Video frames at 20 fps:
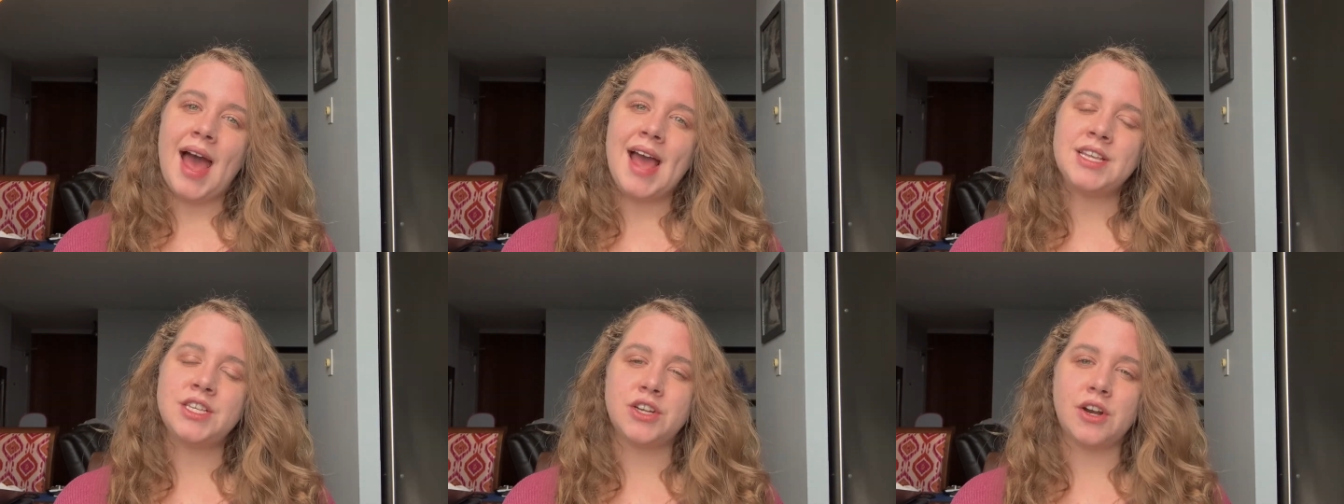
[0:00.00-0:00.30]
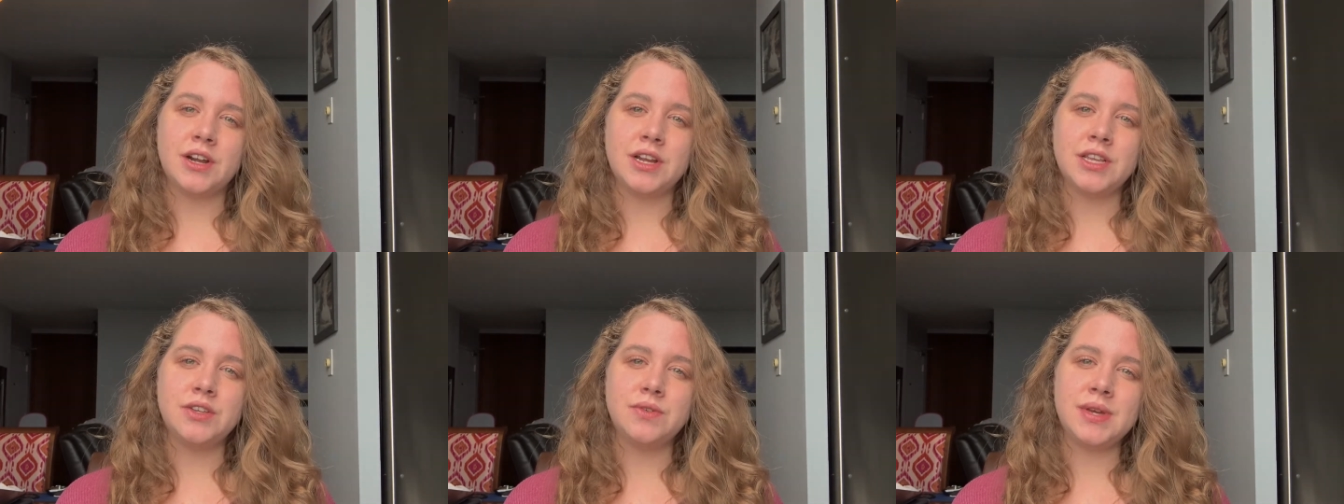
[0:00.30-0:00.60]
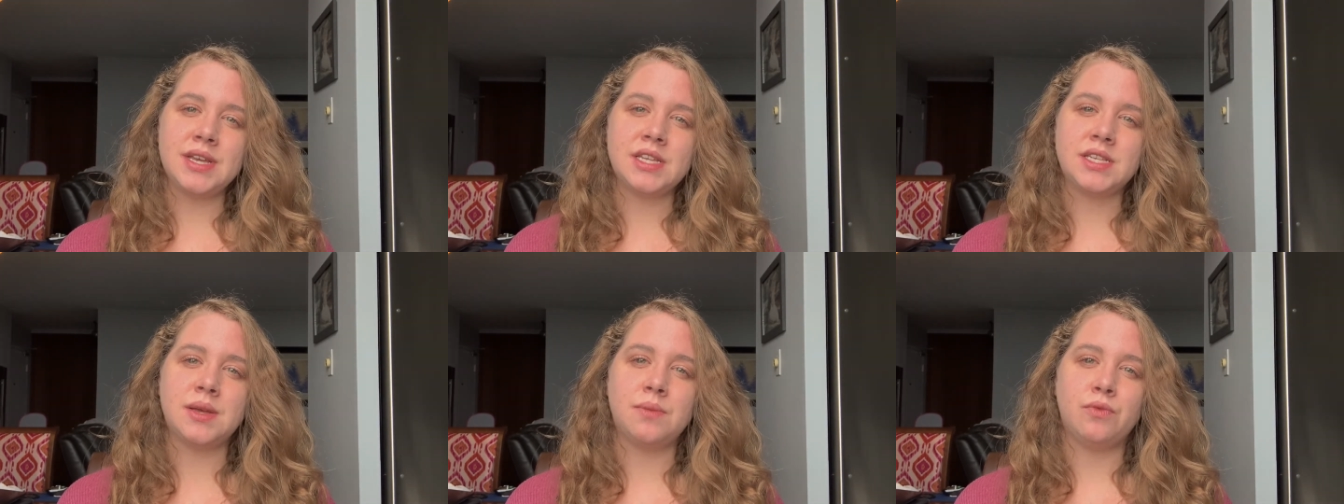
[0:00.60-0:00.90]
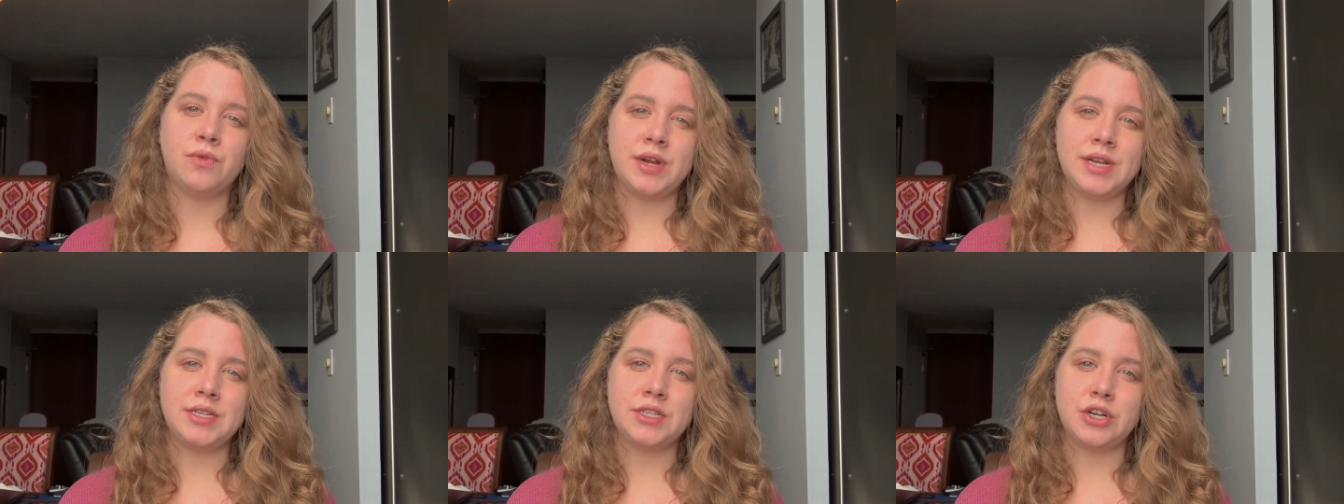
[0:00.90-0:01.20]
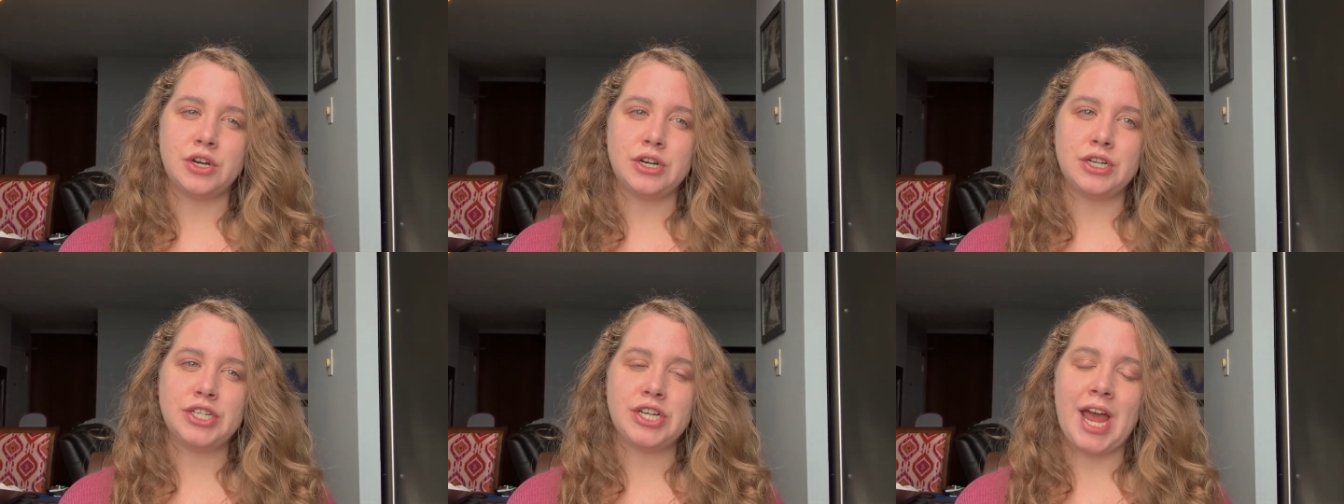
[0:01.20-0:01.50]
I started doing some
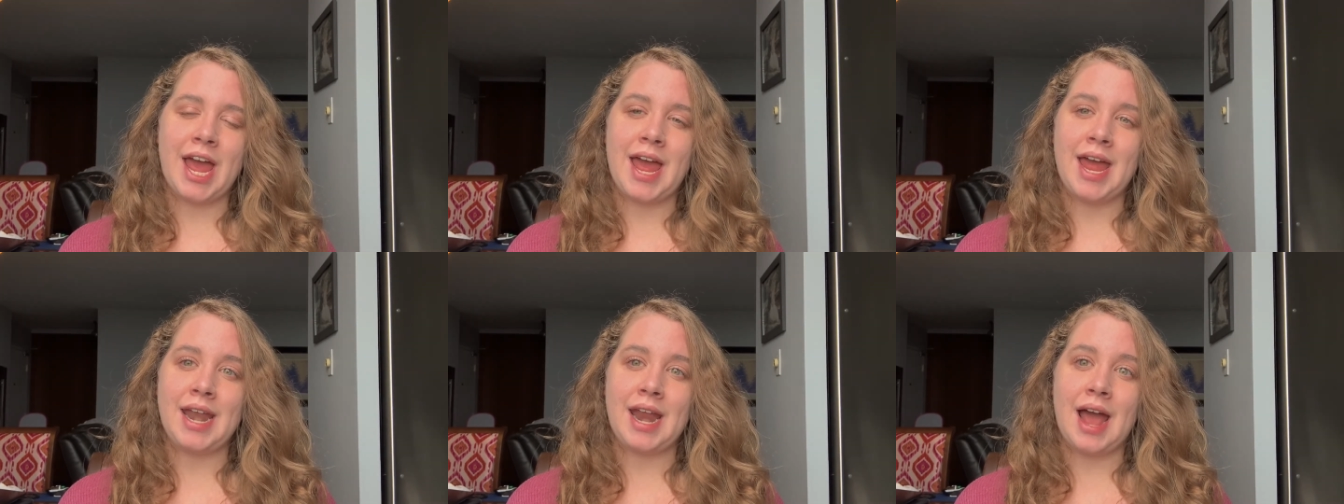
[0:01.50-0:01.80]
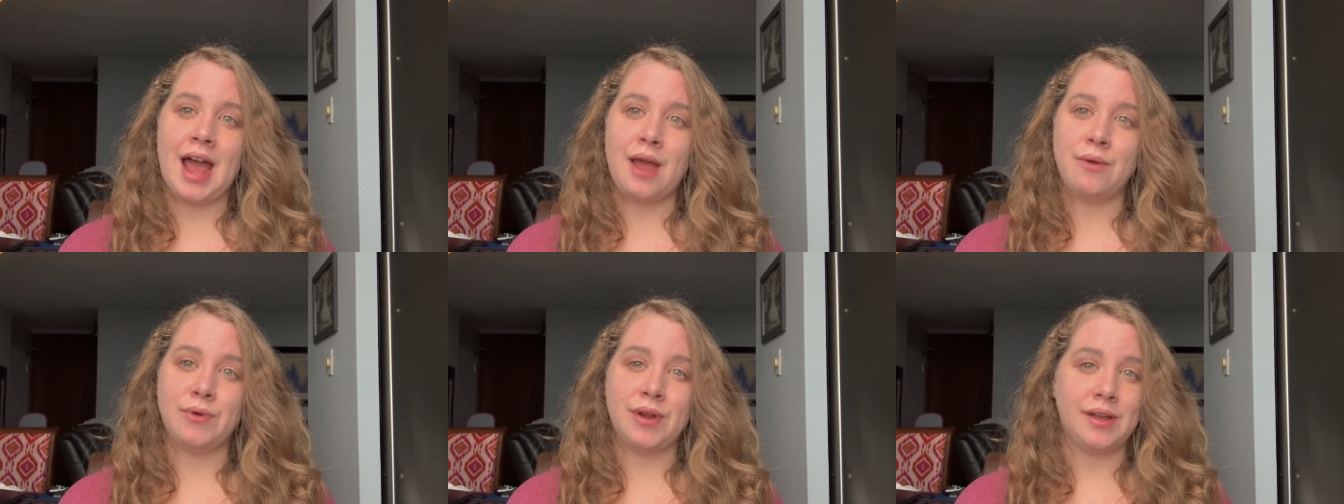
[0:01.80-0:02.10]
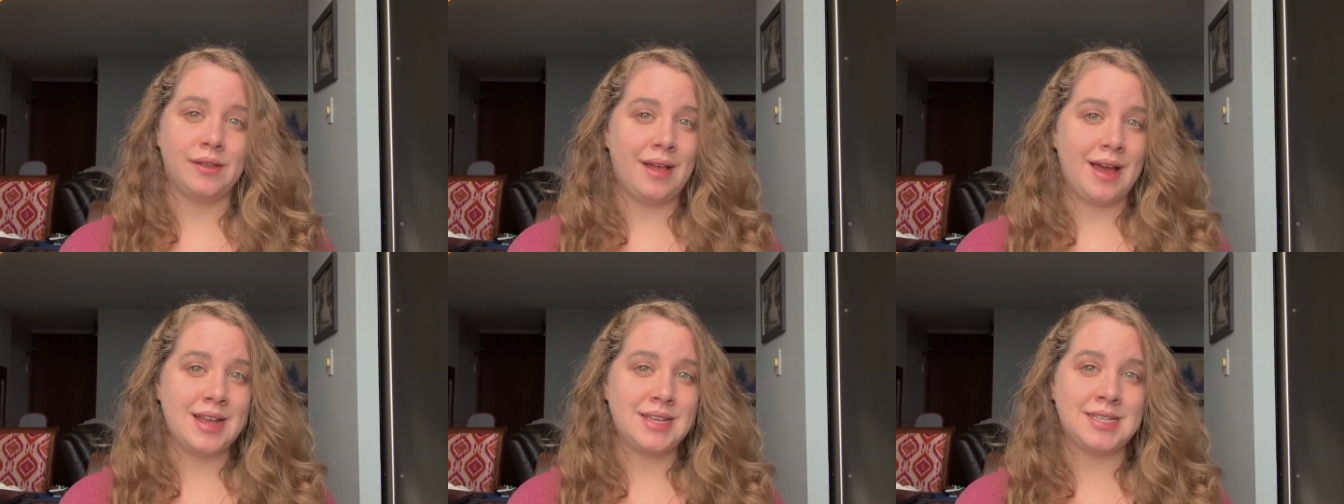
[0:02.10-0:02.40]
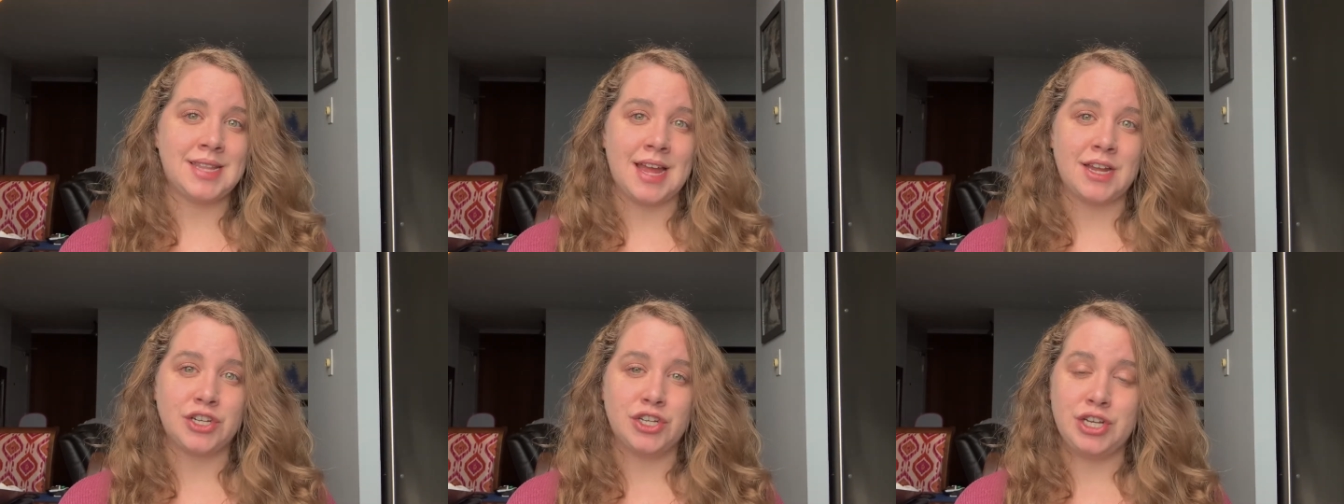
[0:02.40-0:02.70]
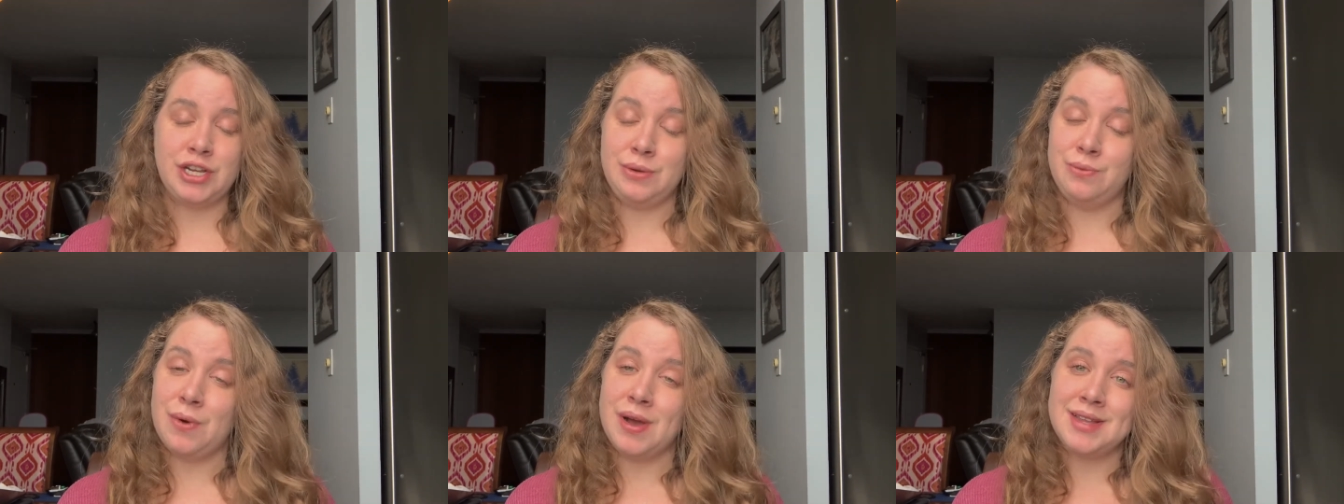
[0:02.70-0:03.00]
research and I realized that
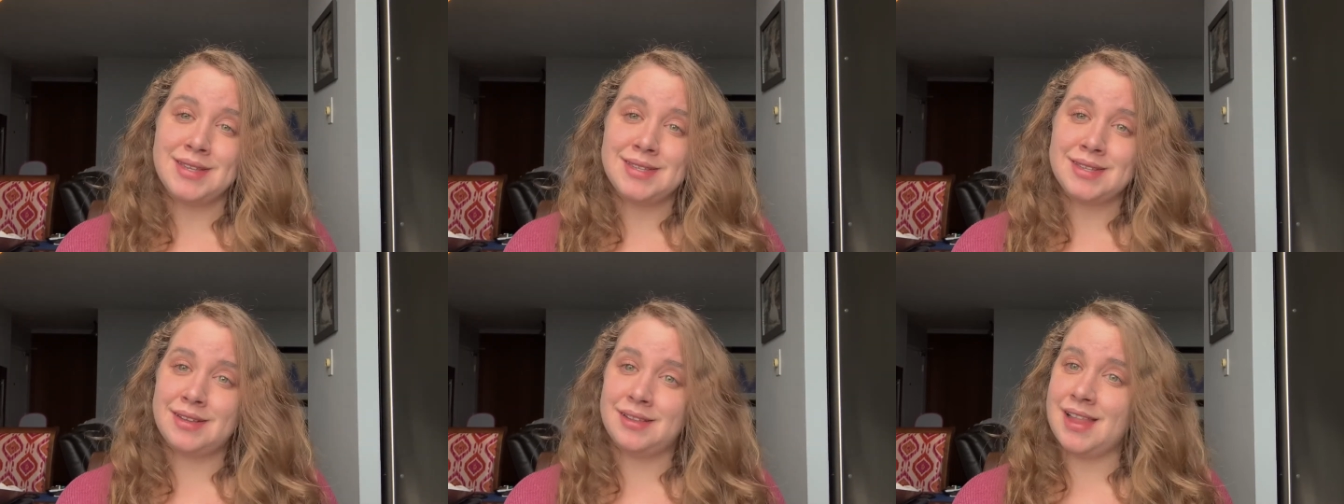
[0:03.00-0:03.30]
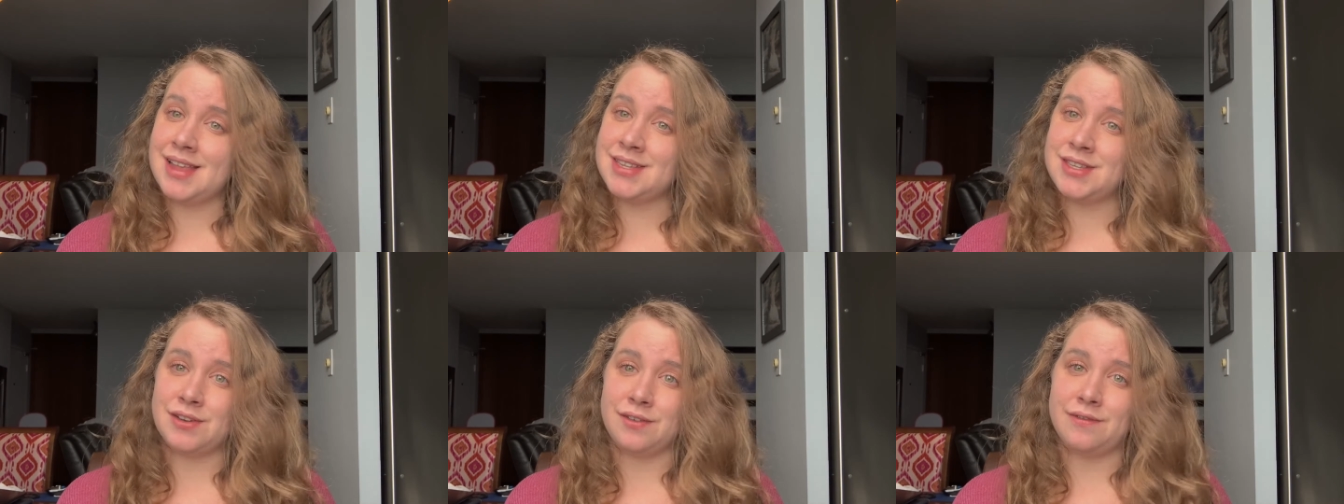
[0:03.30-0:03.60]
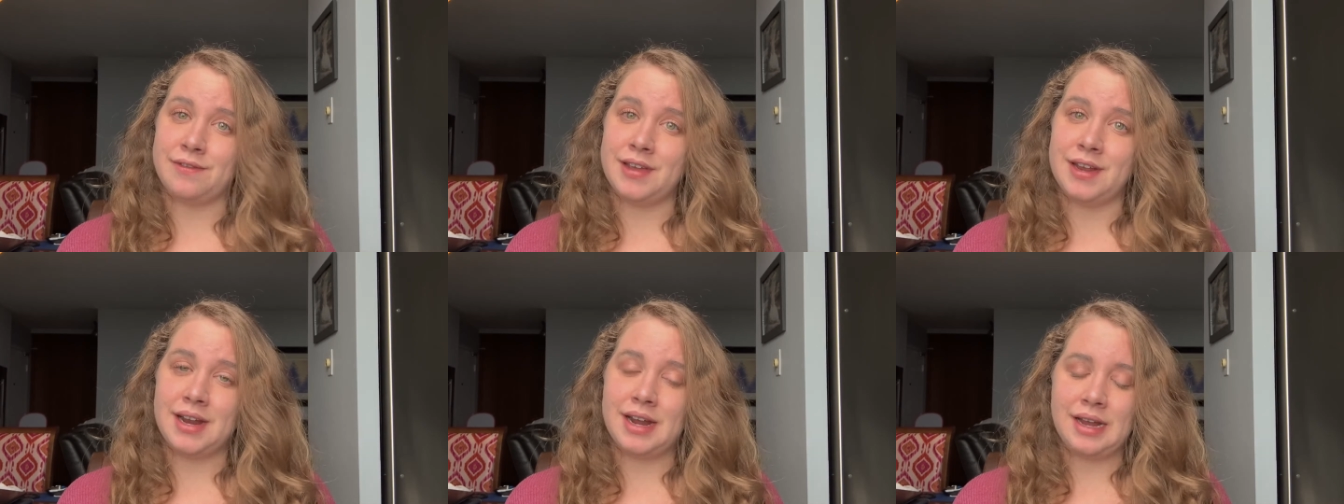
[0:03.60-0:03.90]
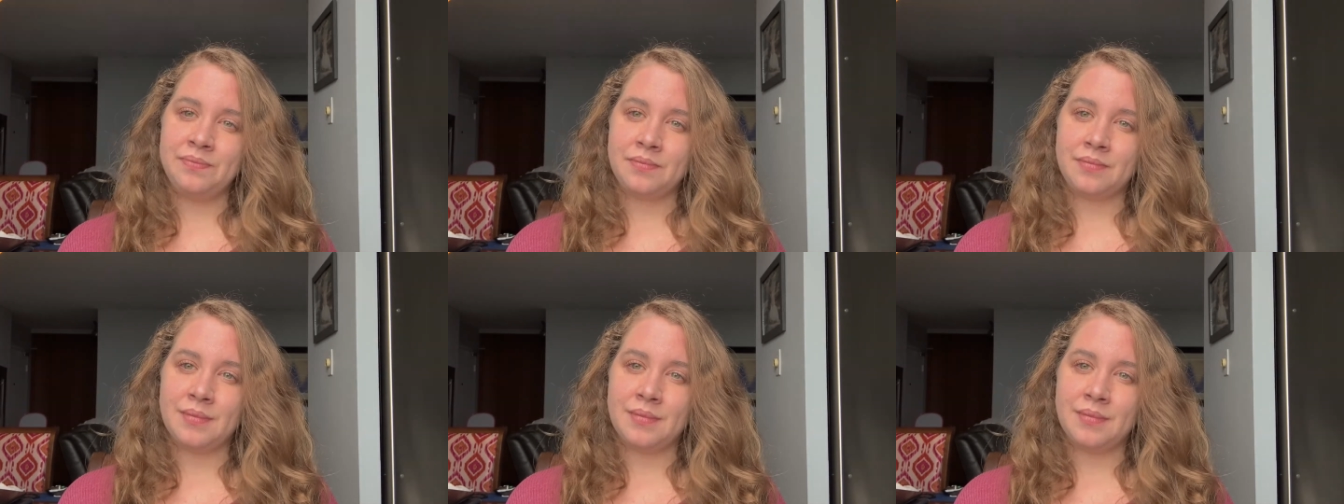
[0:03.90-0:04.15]
she was cluster feeding.